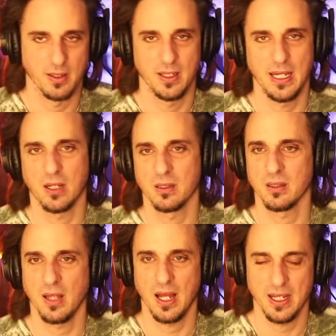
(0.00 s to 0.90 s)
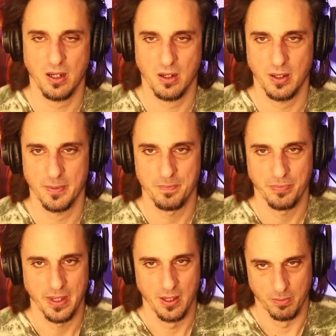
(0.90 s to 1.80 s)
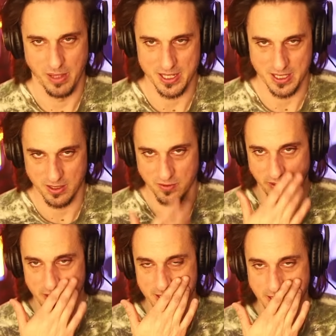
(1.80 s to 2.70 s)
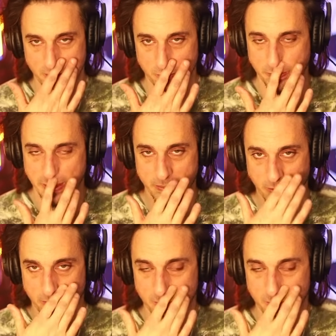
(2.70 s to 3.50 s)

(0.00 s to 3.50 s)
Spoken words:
He held the line on blessings for the Skittles people.